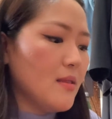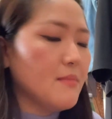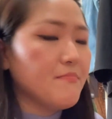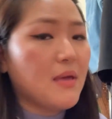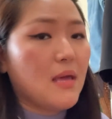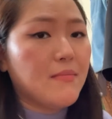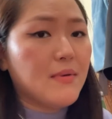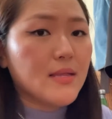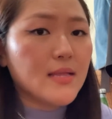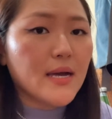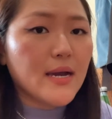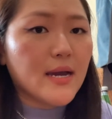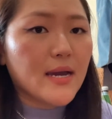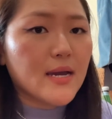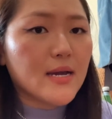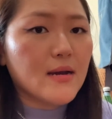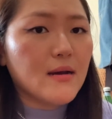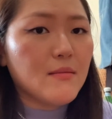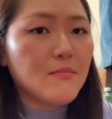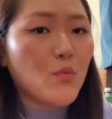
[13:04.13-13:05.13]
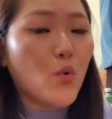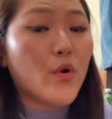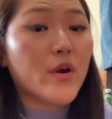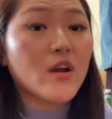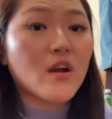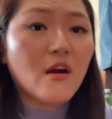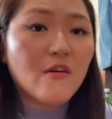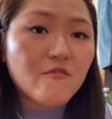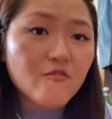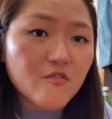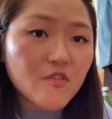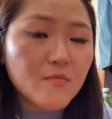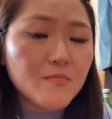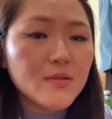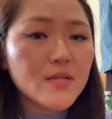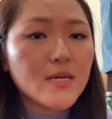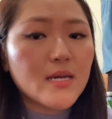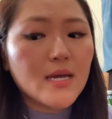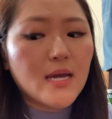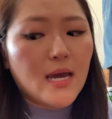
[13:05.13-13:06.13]
maybe like more
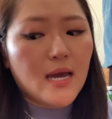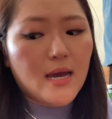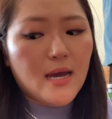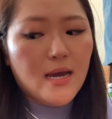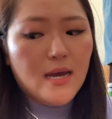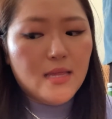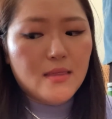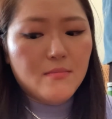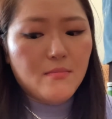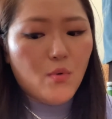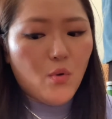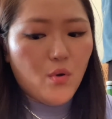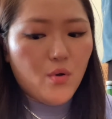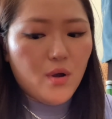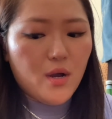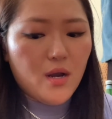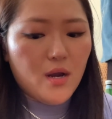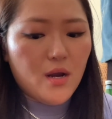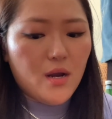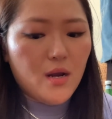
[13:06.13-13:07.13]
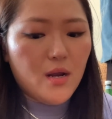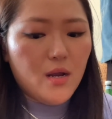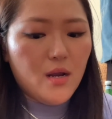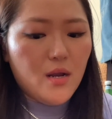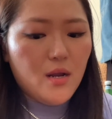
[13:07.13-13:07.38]
comfortably and more,